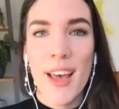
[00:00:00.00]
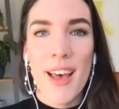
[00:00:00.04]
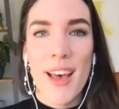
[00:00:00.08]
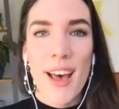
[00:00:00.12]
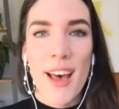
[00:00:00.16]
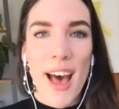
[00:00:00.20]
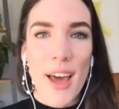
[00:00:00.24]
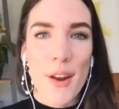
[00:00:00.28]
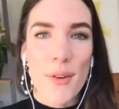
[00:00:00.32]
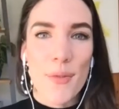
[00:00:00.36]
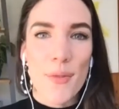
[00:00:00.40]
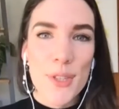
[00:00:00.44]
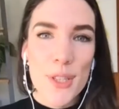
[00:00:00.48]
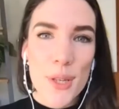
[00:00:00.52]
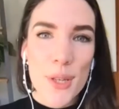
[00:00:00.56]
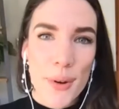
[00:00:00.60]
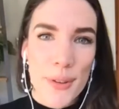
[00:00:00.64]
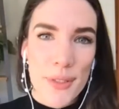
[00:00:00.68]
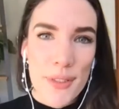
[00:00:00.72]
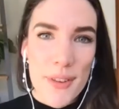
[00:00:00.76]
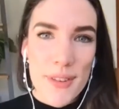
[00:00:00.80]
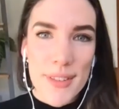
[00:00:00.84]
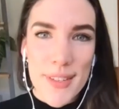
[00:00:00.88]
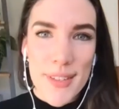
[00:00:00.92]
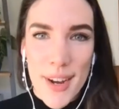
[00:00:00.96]
and also in the
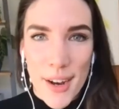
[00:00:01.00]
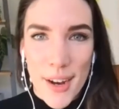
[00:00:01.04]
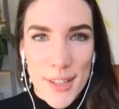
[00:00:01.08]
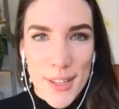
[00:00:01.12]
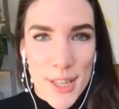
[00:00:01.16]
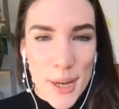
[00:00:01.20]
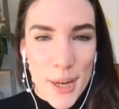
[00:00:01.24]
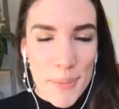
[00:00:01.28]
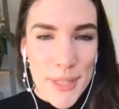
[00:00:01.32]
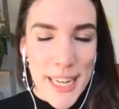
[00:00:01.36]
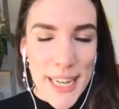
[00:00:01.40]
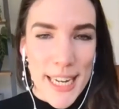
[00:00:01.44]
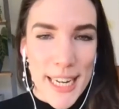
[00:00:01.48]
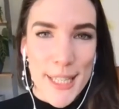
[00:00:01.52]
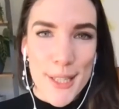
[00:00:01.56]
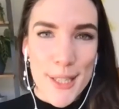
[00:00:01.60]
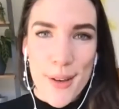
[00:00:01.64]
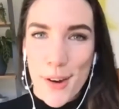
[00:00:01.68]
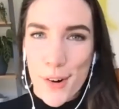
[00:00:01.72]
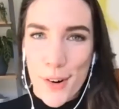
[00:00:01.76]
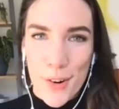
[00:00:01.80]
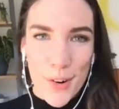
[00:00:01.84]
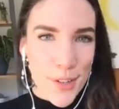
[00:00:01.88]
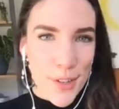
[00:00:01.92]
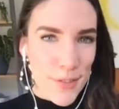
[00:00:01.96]
startup scene
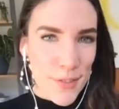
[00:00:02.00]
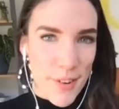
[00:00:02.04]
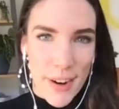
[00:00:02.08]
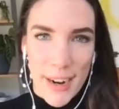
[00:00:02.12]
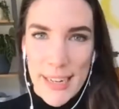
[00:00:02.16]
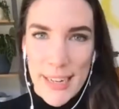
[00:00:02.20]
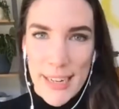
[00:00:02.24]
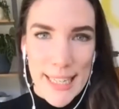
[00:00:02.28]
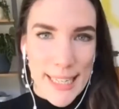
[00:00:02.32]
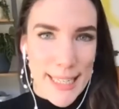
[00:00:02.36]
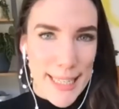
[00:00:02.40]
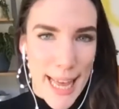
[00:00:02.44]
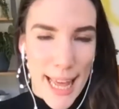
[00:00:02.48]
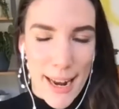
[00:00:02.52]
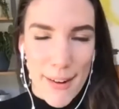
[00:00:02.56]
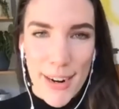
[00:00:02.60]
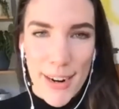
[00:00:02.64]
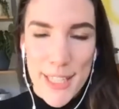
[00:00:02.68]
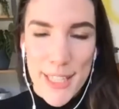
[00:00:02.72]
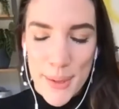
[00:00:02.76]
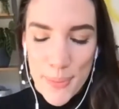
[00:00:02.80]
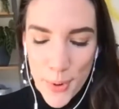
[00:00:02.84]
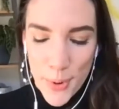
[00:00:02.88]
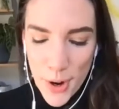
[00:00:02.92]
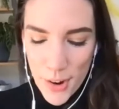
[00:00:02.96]
across various accelerator
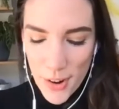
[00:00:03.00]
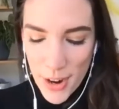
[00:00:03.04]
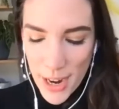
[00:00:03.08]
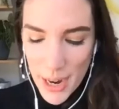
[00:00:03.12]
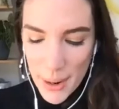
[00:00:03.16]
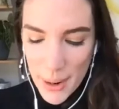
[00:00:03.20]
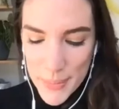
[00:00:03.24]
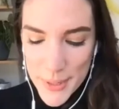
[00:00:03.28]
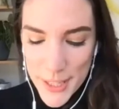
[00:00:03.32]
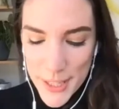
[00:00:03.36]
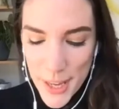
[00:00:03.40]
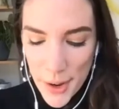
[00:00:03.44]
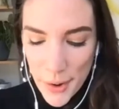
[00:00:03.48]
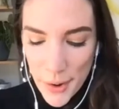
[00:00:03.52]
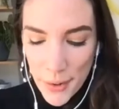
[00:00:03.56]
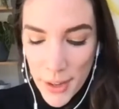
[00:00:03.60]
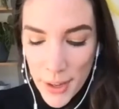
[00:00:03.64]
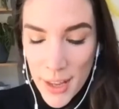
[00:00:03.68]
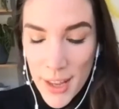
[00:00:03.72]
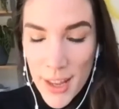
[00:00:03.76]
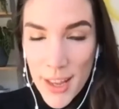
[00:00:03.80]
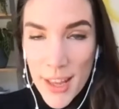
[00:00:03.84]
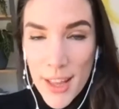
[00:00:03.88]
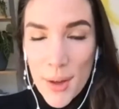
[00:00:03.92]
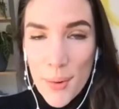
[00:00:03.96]
programs. So
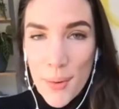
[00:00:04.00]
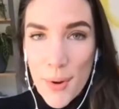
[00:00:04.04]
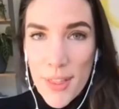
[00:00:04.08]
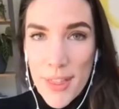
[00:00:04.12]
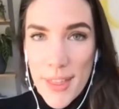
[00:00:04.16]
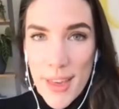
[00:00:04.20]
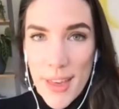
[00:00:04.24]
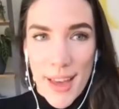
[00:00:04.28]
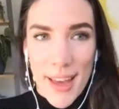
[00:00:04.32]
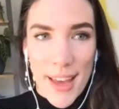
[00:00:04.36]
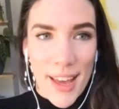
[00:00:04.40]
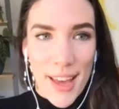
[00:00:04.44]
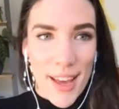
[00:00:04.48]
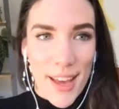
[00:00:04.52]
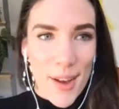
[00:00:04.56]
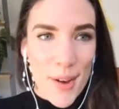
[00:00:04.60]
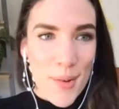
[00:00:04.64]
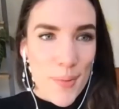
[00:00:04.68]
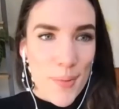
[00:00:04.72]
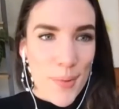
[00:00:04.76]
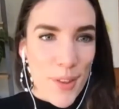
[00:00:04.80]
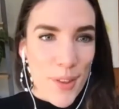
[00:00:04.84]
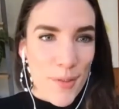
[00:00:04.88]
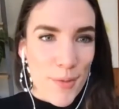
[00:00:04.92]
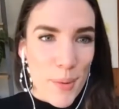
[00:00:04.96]
with uh,
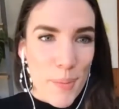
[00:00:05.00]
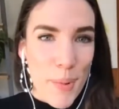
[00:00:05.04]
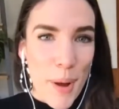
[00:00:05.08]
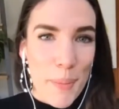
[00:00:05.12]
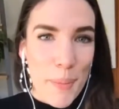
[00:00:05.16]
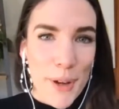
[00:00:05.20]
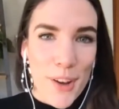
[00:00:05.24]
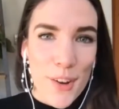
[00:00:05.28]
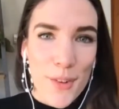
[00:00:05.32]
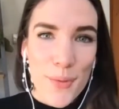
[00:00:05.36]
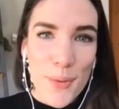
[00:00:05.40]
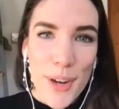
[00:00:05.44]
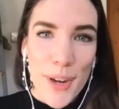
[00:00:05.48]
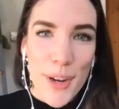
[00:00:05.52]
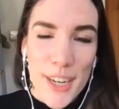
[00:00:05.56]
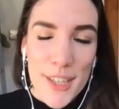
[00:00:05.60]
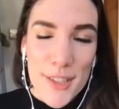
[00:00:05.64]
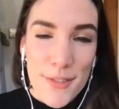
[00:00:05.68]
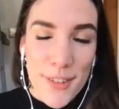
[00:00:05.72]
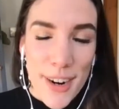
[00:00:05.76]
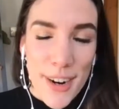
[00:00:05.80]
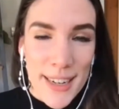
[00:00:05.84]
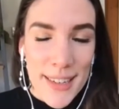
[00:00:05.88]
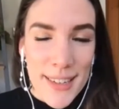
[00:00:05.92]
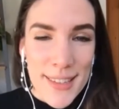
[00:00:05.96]
with Republic of Work's
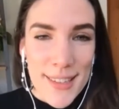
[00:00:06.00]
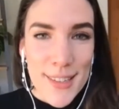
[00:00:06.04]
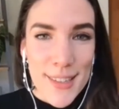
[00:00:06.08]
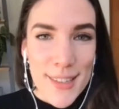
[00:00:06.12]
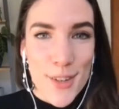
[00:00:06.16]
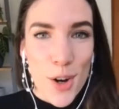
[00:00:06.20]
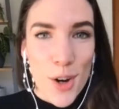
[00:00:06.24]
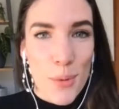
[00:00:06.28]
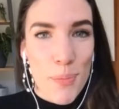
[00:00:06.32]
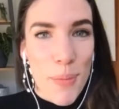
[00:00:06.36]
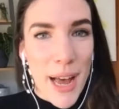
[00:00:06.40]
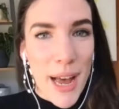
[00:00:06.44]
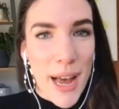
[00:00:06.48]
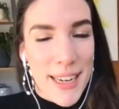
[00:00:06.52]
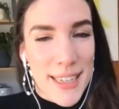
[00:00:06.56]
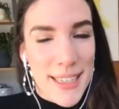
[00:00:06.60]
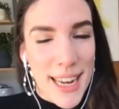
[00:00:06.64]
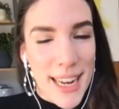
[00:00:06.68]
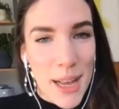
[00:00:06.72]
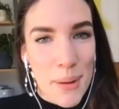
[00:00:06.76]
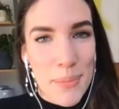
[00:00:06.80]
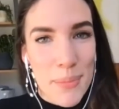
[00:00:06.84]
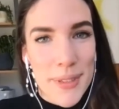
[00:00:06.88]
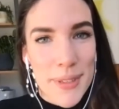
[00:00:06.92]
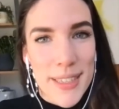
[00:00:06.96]
friends, Dogpatch
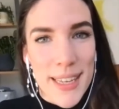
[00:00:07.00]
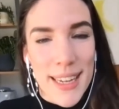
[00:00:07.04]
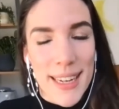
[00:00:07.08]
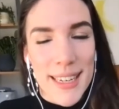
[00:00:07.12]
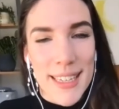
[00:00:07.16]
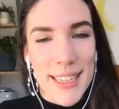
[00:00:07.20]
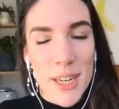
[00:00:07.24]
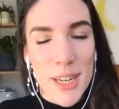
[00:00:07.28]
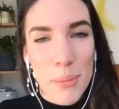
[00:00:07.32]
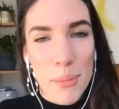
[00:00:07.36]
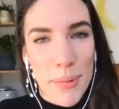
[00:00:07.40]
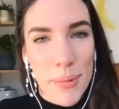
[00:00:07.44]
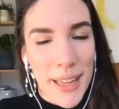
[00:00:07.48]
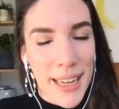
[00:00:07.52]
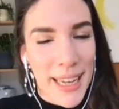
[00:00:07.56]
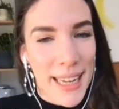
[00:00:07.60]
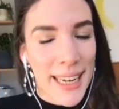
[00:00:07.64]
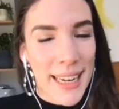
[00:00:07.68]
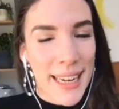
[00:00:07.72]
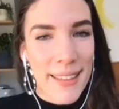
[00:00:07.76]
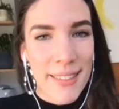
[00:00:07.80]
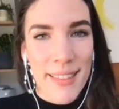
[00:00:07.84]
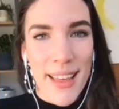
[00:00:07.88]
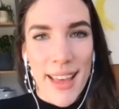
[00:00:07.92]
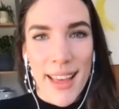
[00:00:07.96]
Labs in Dublin,
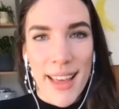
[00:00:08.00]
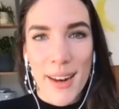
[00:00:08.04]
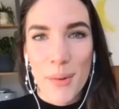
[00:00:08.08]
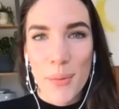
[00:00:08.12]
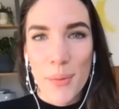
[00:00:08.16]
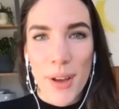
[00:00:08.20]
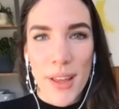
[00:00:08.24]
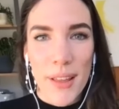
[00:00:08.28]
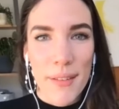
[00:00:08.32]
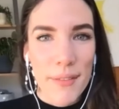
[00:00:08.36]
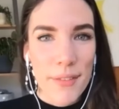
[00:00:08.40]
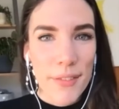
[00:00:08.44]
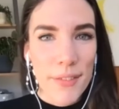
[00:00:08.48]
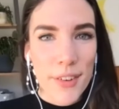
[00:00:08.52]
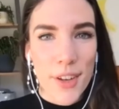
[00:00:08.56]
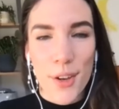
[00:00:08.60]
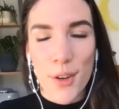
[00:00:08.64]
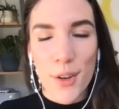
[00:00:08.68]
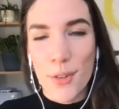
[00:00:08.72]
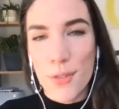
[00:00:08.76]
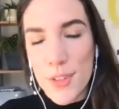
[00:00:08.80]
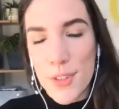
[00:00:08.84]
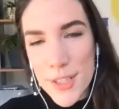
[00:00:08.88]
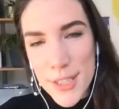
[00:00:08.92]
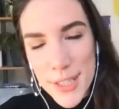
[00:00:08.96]
and then with Google
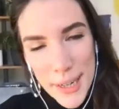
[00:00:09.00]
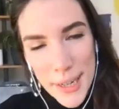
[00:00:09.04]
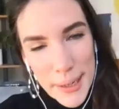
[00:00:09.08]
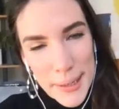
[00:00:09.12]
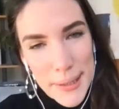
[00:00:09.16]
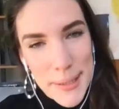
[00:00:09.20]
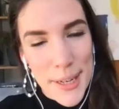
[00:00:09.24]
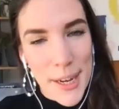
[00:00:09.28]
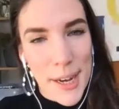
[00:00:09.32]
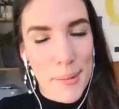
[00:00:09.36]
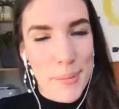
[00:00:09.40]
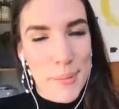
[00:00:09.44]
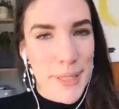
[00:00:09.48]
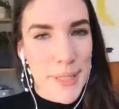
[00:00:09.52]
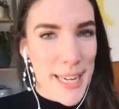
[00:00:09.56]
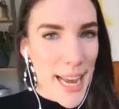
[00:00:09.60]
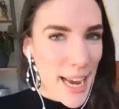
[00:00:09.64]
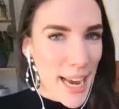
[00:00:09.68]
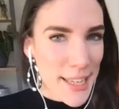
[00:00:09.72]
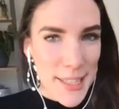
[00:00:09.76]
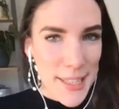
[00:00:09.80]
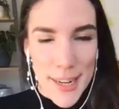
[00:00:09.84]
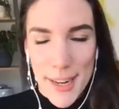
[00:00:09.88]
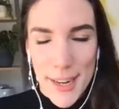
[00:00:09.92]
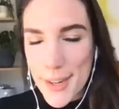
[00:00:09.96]
for Startups,
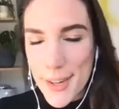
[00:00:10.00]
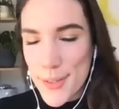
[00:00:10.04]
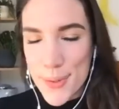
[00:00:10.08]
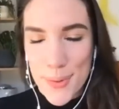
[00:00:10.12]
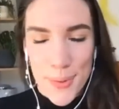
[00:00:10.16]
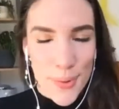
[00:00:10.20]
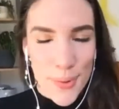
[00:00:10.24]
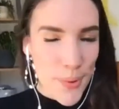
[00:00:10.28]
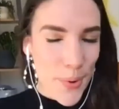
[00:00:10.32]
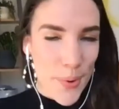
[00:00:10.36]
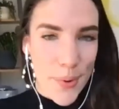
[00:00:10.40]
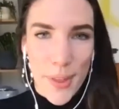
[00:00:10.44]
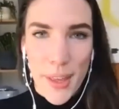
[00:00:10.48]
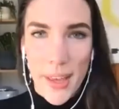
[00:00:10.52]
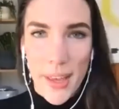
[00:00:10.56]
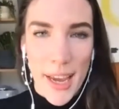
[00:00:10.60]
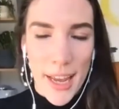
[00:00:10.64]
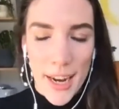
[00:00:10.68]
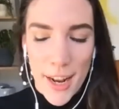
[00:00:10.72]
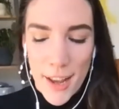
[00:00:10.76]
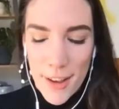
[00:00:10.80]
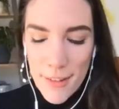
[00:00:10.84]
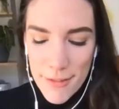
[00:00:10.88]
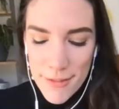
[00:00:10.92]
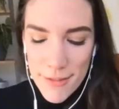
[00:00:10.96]
TechStars, all, all the kind
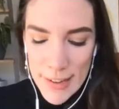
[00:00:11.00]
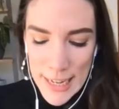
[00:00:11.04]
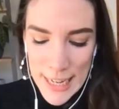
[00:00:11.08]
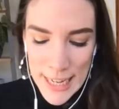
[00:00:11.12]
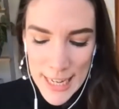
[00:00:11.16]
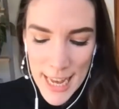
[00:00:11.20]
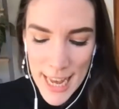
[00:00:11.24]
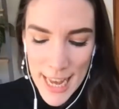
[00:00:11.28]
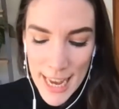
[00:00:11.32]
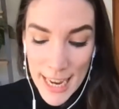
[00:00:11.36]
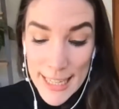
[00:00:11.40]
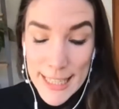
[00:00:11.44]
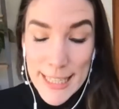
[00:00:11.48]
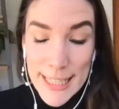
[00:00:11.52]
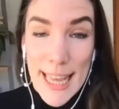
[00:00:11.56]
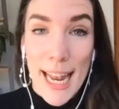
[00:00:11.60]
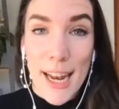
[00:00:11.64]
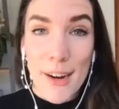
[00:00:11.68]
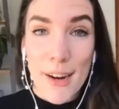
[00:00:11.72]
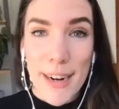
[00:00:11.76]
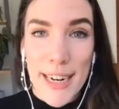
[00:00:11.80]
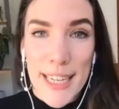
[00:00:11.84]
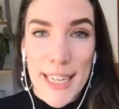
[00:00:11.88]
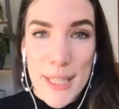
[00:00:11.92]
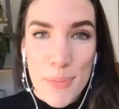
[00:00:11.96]
of
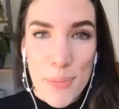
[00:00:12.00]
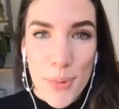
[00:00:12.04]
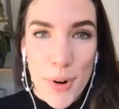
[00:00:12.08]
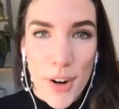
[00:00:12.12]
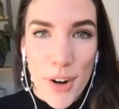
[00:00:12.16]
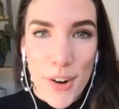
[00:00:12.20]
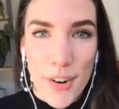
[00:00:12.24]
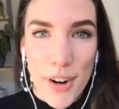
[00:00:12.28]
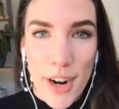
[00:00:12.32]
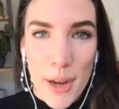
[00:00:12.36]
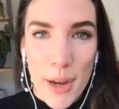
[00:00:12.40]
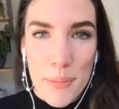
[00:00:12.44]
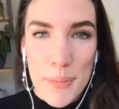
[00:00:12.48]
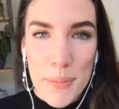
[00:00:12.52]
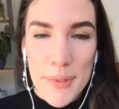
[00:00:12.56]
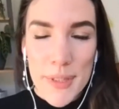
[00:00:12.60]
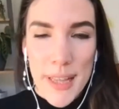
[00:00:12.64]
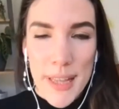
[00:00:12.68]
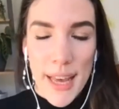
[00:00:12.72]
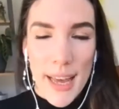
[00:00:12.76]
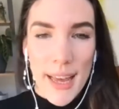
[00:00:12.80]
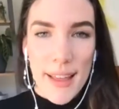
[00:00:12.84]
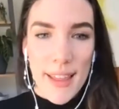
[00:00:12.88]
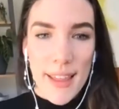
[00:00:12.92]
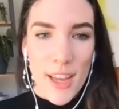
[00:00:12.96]
accelerator programs
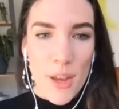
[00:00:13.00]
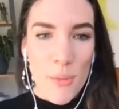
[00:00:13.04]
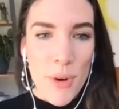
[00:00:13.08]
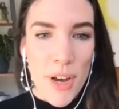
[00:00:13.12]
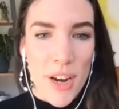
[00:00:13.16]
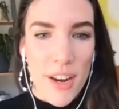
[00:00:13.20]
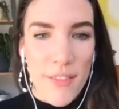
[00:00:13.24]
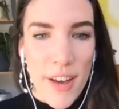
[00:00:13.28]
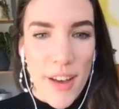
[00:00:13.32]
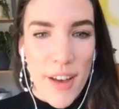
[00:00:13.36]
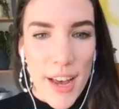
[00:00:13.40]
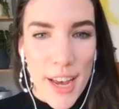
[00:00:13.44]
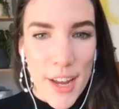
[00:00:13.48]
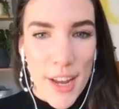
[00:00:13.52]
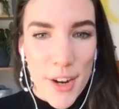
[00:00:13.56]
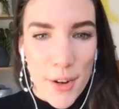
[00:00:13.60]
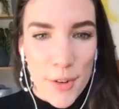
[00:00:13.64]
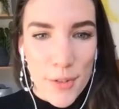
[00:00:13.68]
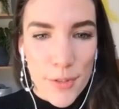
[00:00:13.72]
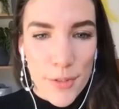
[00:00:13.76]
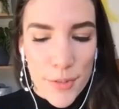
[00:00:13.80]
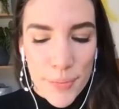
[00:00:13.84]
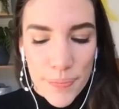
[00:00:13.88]
that, that you might have heard of.